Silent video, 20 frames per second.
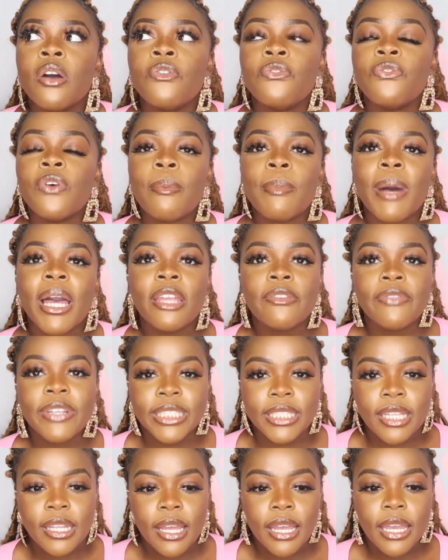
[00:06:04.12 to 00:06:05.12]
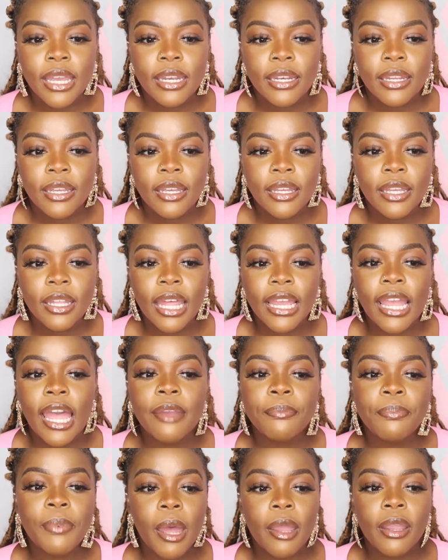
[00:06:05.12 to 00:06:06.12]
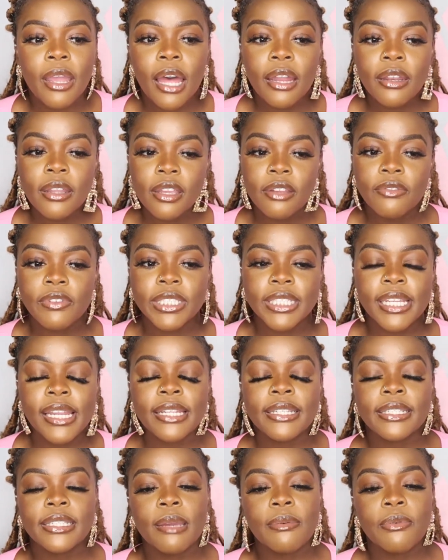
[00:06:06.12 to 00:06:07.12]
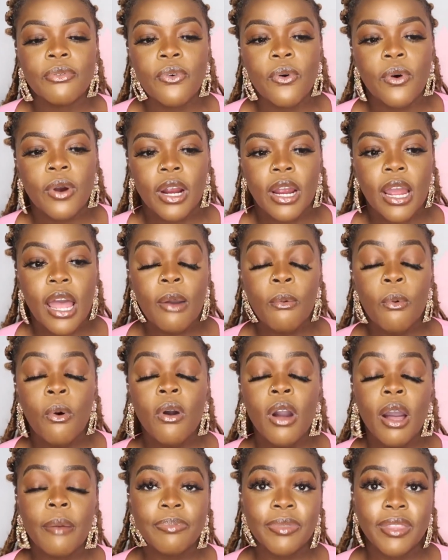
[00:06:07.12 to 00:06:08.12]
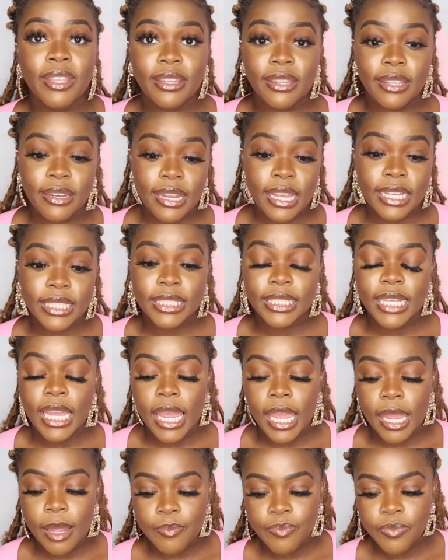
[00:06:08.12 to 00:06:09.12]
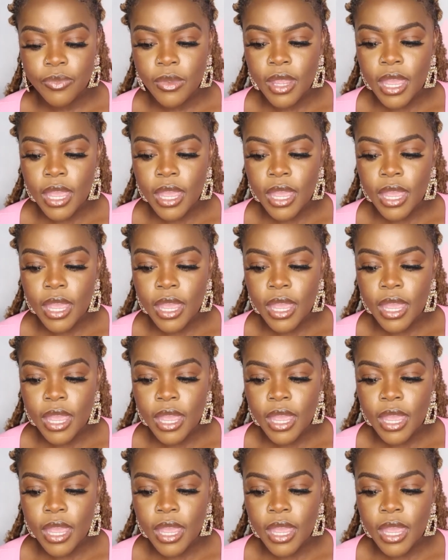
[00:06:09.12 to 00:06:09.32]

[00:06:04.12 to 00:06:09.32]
from my Invisalign. Like I got the Invisalign the day before. I woke up the next day.